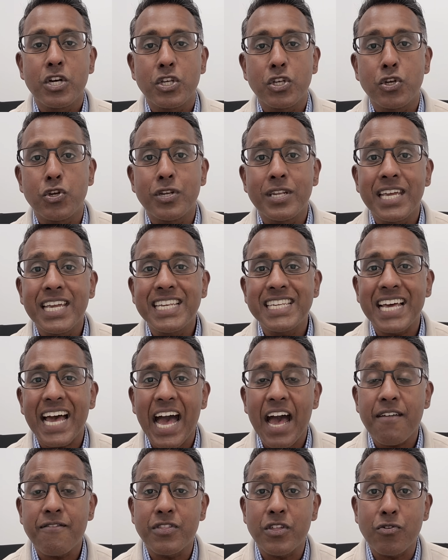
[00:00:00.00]
you need to
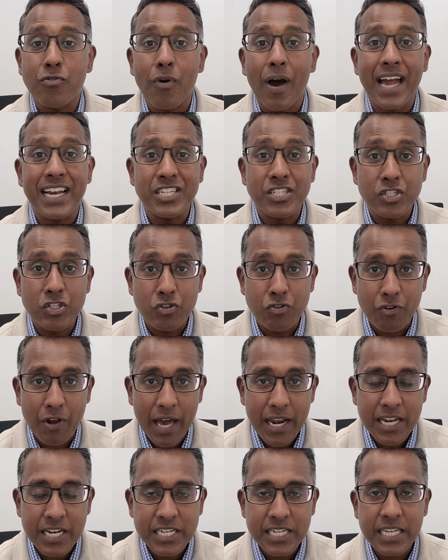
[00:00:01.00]
have the right
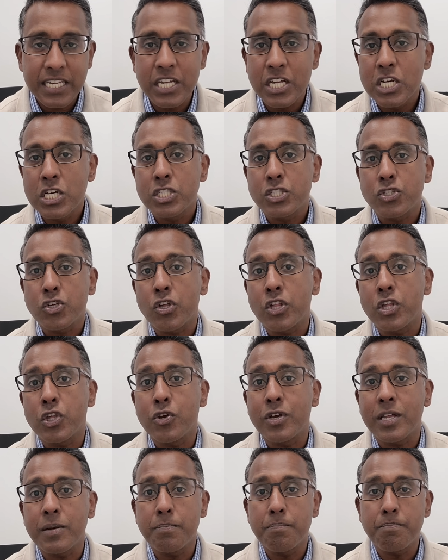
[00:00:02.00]
strategy so that
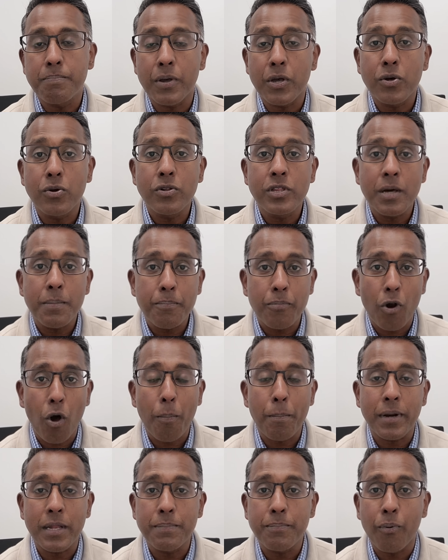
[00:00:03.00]
you can build a
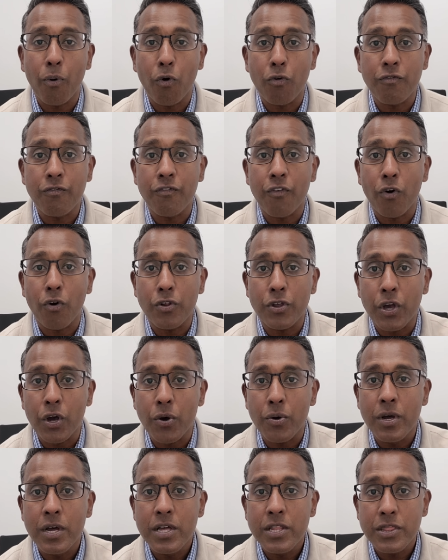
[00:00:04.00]
property
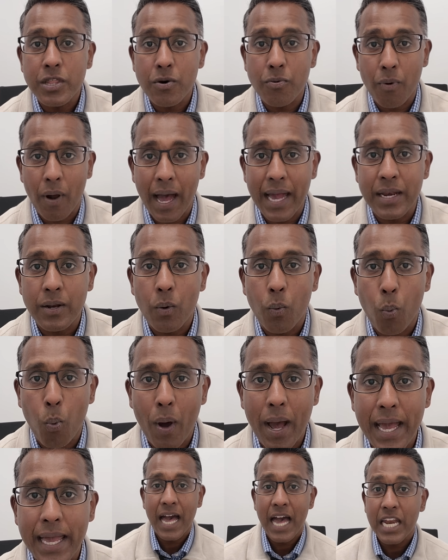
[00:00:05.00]
portfolio the right way.